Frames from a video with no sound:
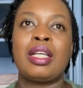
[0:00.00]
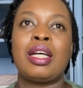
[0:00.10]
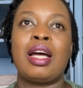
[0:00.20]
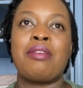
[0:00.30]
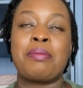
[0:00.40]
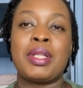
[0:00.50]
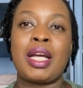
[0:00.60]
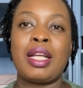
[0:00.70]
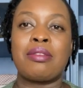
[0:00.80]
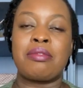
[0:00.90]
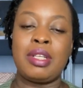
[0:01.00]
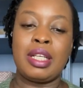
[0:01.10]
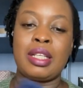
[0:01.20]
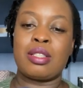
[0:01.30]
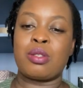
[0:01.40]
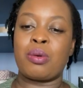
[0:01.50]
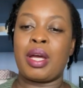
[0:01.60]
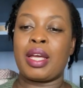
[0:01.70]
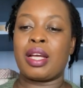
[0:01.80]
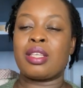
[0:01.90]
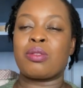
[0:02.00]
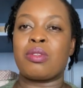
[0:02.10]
I've been kind of feeling it. So I cast